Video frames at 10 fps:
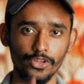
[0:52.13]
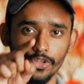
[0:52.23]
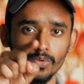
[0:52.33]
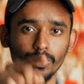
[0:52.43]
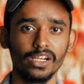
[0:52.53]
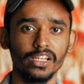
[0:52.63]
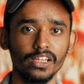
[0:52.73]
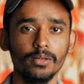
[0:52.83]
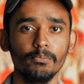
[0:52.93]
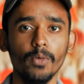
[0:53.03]
you can
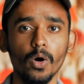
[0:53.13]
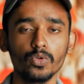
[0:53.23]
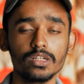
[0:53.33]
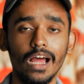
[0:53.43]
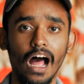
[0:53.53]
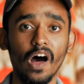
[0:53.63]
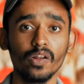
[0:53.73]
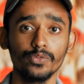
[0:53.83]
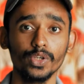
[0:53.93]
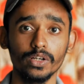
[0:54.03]
get the most out
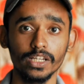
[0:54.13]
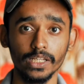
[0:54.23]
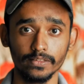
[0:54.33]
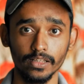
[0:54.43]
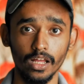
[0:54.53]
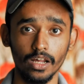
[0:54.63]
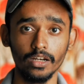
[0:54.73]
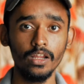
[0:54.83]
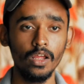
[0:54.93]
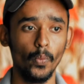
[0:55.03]
of your DSLR
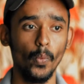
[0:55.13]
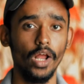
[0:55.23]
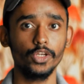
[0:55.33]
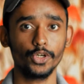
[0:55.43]
while you're